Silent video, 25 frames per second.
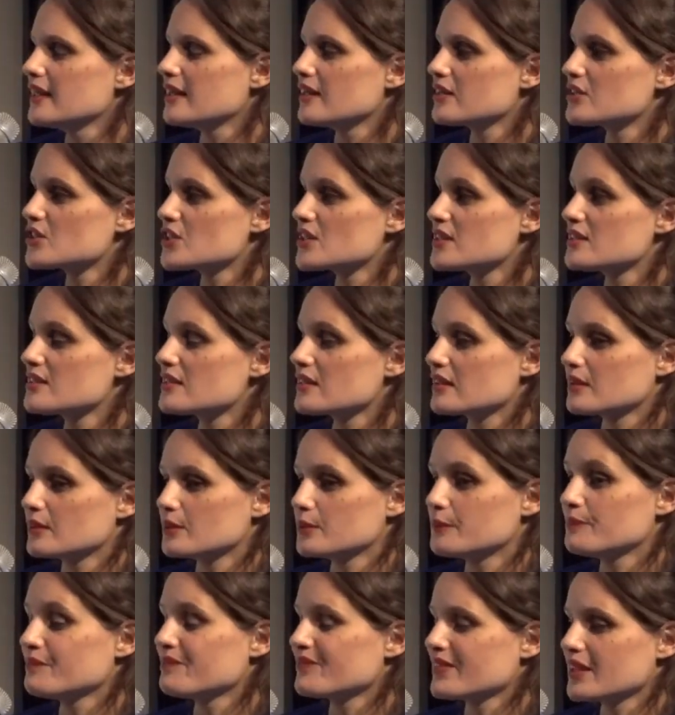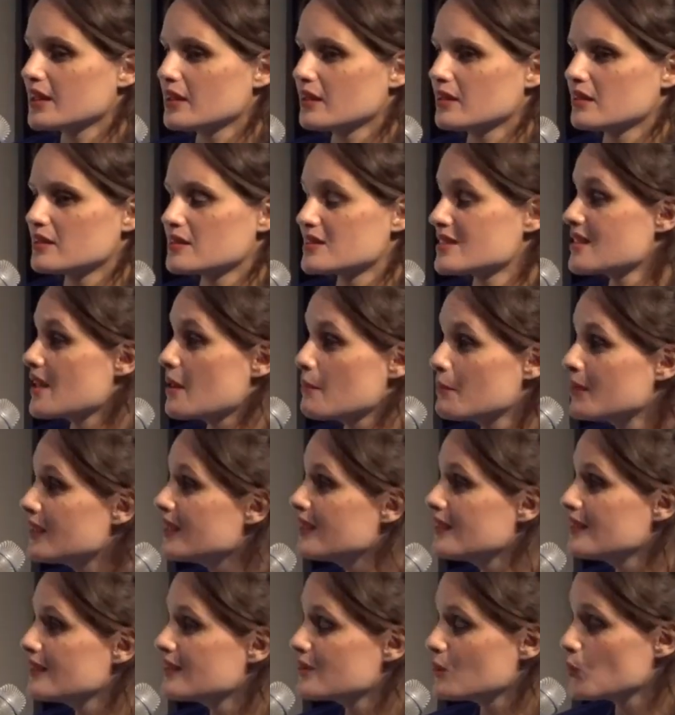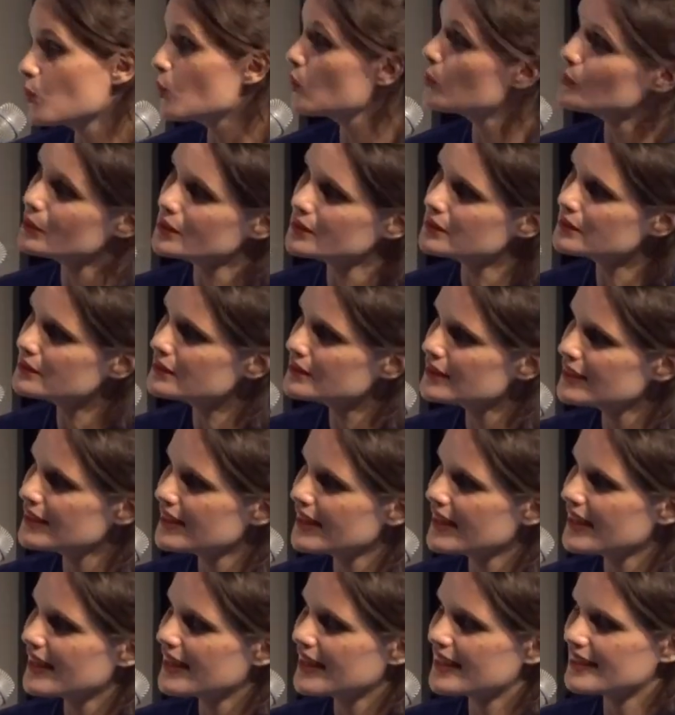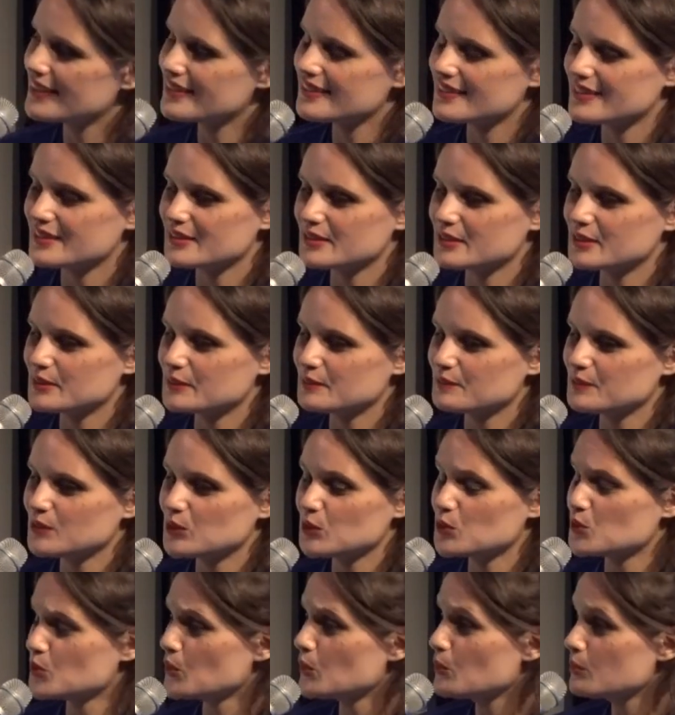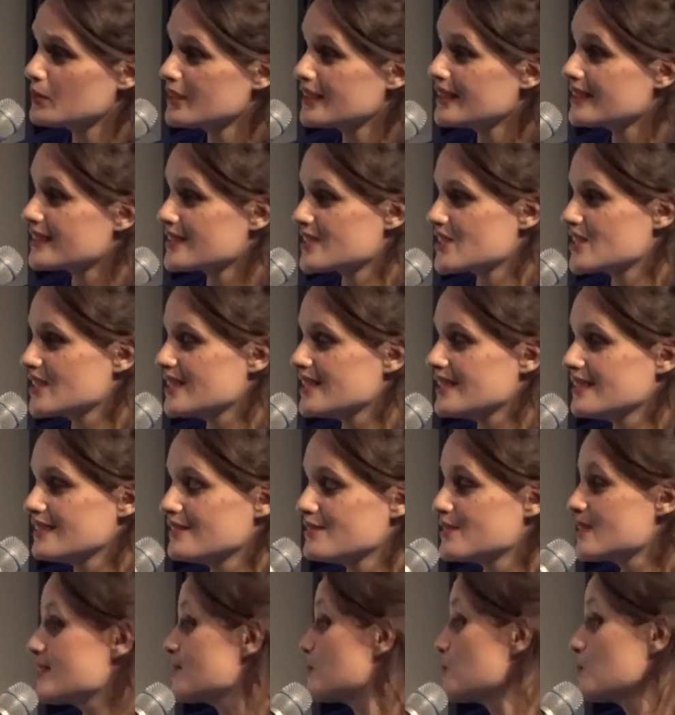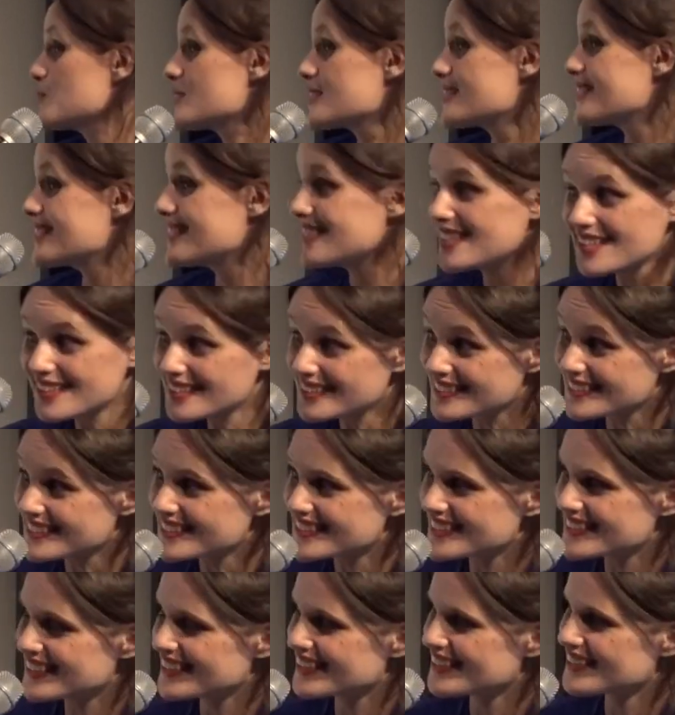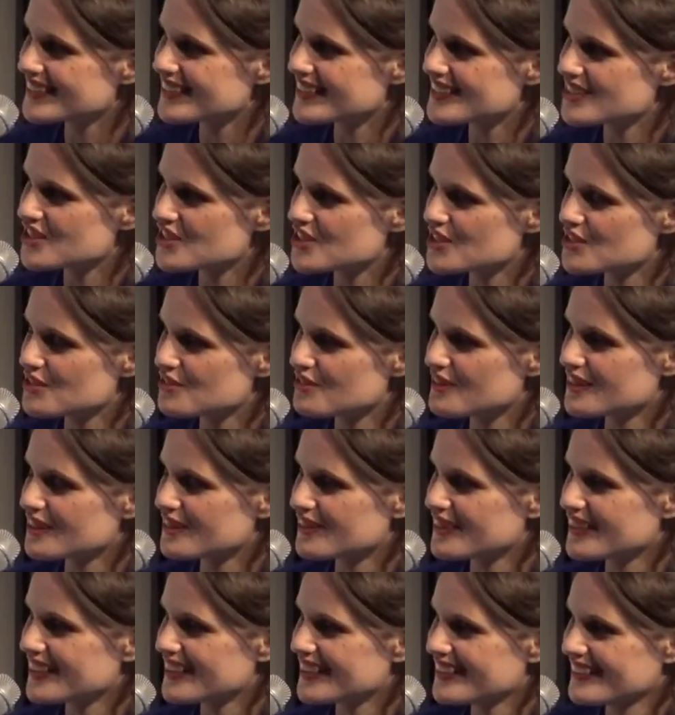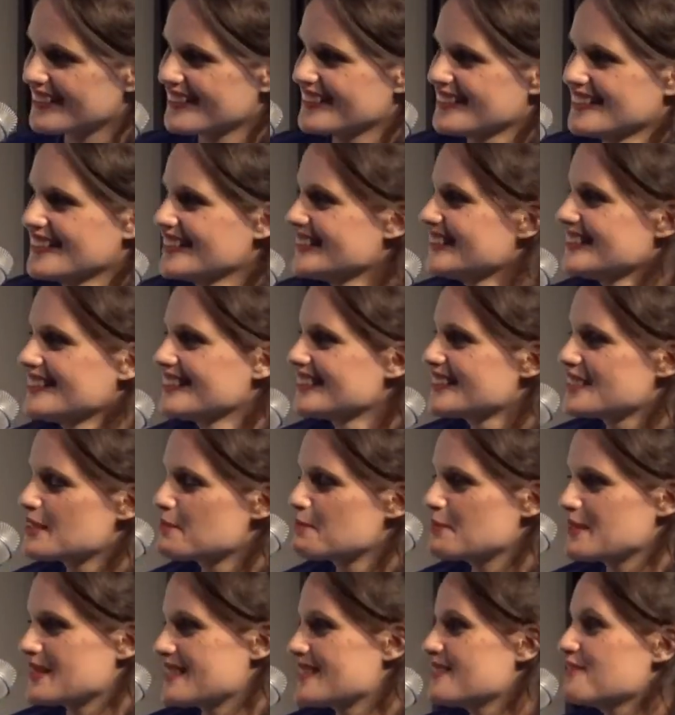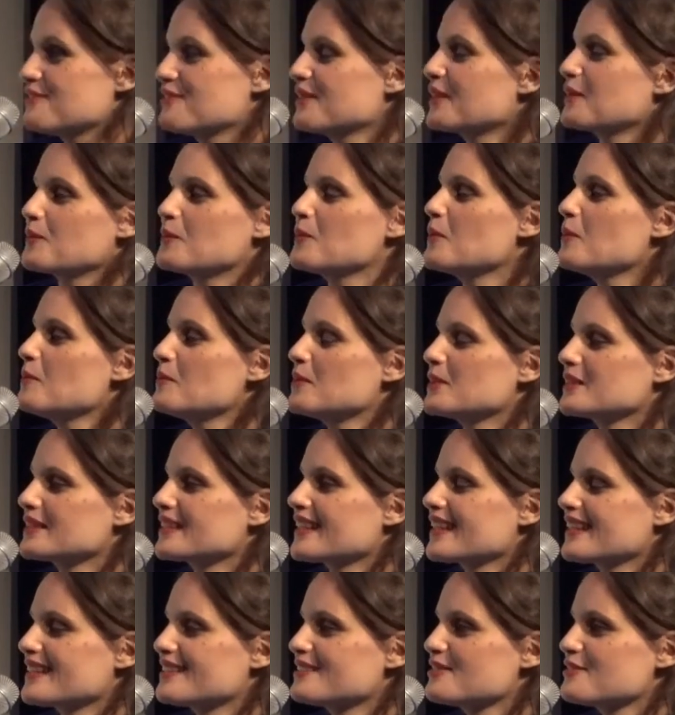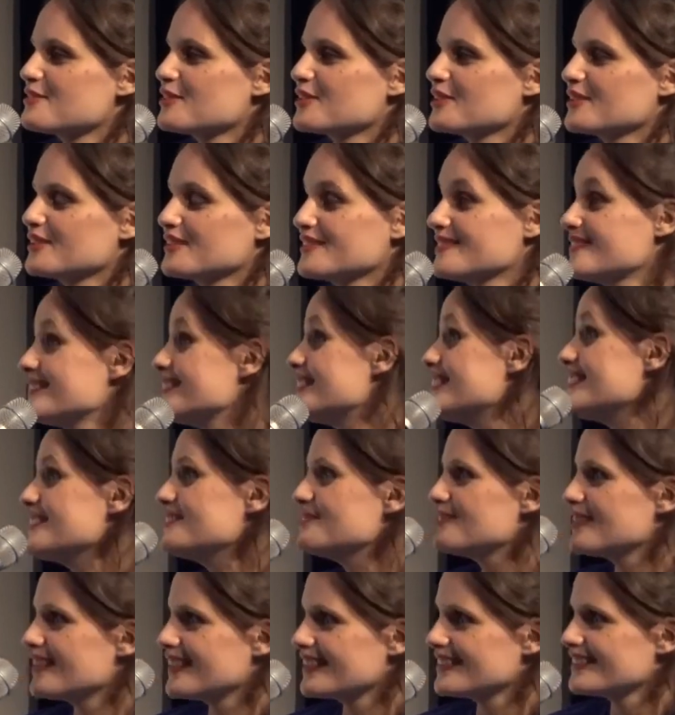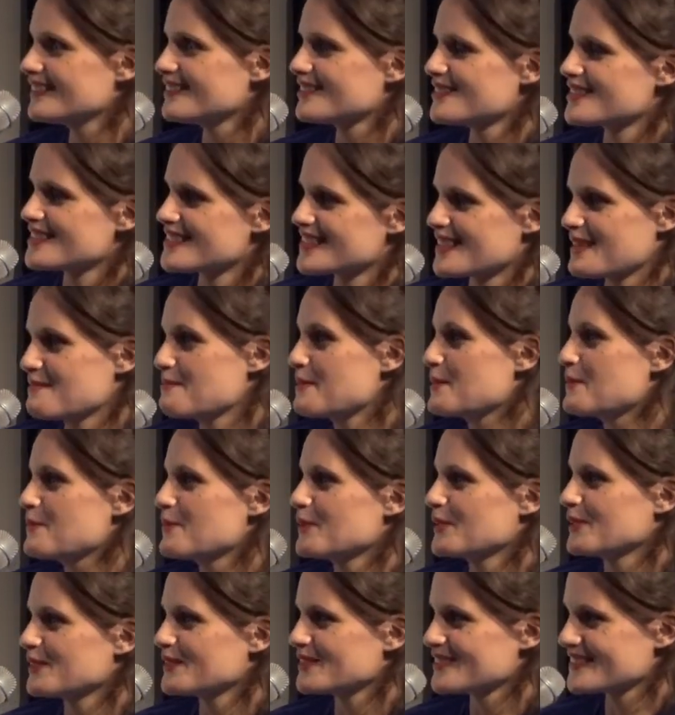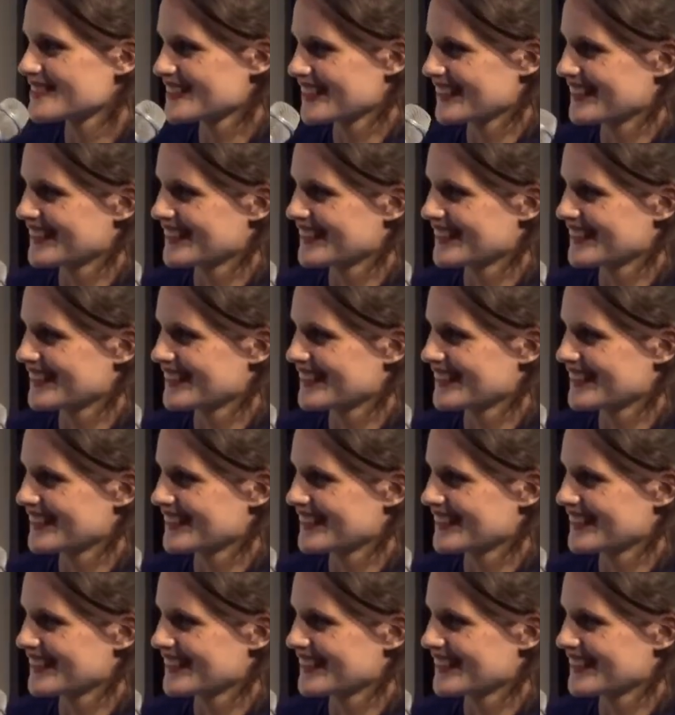She's a Sami woman, and you told me that she lives with deers and that she's very specific woman, kind of a diva in the Sami world.